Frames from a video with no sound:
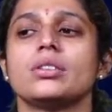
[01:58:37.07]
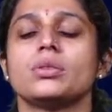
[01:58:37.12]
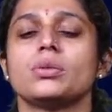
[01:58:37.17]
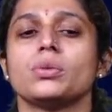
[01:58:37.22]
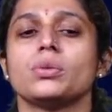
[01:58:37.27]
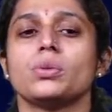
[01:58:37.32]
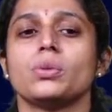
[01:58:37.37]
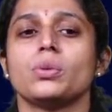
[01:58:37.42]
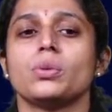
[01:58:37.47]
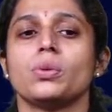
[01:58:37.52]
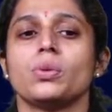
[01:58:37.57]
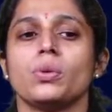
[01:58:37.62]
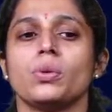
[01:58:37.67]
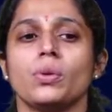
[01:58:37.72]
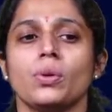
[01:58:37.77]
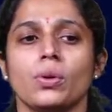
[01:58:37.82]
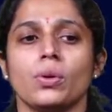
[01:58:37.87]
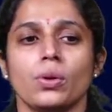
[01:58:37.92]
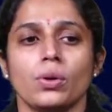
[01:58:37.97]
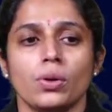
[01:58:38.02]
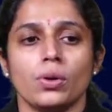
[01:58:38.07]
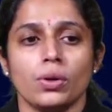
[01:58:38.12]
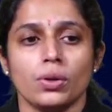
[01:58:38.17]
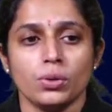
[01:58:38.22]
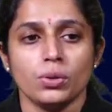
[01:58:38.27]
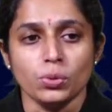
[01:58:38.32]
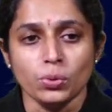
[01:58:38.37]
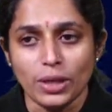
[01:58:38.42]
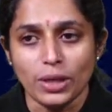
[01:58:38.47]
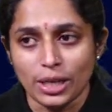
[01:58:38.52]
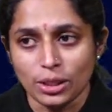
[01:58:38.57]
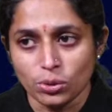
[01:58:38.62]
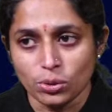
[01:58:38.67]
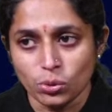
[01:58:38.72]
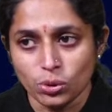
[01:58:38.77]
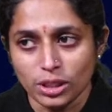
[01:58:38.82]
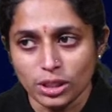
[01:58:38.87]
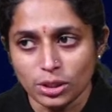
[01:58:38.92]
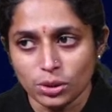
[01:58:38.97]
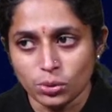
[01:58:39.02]
so do
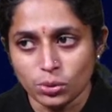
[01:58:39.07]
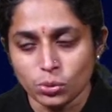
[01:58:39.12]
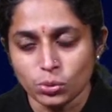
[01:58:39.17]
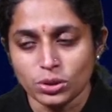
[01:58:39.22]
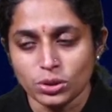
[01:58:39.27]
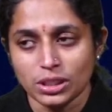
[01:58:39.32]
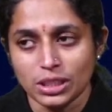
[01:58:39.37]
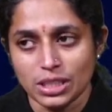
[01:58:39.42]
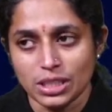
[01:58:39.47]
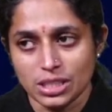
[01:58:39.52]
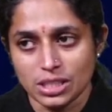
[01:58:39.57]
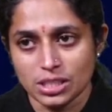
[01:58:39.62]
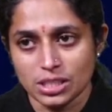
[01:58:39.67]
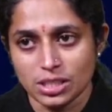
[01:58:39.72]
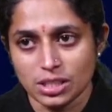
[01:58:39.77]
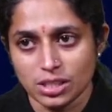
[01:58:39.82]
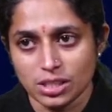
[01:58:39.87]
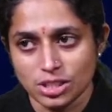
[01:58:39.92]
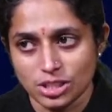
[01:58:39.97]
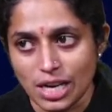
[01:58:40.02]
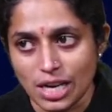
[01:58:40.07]
enroll into these